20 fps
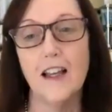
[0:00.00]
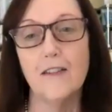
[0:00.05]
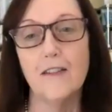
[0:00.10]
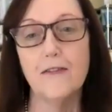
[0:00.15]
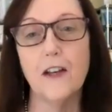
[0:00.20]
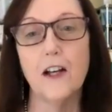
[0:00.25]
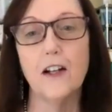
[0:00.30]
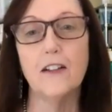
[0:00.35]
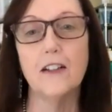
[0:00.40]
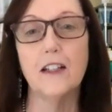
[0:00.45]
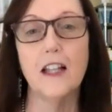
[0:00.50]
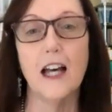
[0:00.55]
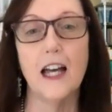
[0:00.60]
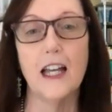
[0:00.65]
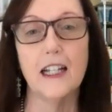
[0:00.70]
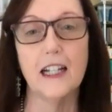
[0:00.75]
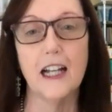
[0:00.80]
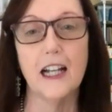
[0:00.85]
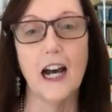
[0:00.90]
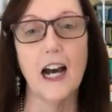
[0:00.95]
felt
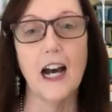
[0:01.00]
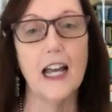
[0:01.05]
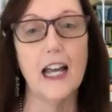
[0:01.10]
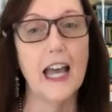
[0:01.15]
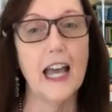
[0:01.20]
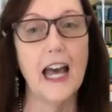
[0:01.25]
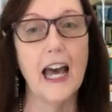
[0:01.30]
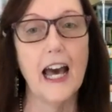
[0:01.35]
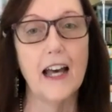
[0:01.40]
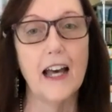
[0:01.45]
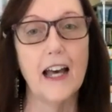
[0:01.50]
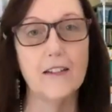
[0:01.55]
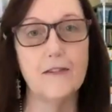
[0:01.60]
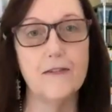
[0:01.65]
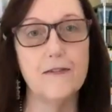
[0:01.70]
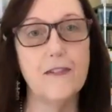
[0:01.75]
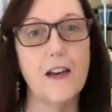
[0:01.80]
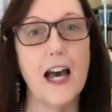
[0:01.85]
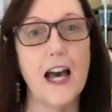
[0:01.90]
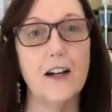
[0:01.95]
like I had
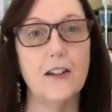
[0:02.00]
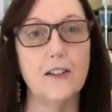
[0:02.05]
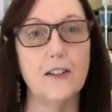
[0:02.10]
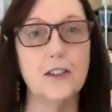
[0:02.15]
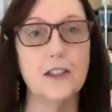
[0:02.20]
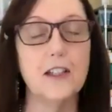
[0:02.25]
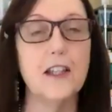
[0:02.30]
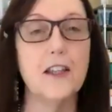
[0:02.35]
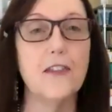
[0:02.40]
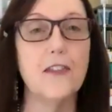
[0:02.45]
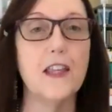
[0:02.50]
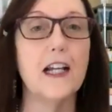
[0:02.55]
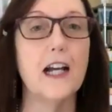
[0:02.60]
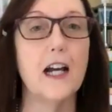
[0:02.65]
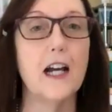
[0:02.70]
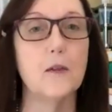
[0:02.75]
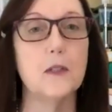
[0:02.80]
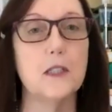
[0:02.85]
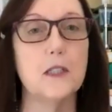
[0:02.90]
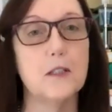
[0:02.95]
found the thing
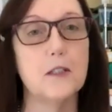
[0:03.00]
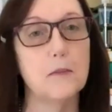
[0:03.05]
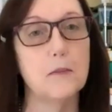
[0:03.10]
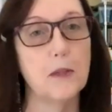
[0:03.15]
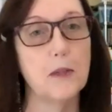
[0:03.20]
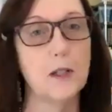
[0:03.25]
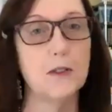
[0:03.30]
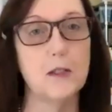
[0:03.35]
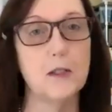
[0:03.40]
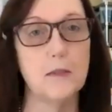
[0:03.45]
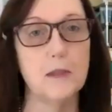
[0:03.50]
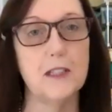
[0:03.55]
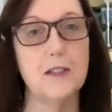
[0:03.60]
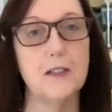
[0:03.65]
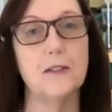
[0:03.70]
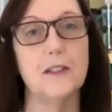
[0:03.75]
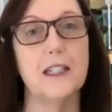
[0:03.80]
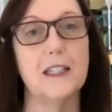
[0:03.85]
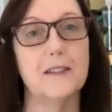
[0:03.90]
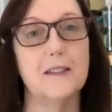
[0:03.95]
I was supposed to be
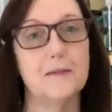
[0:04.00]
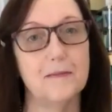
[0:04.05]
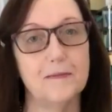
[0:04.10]
doing.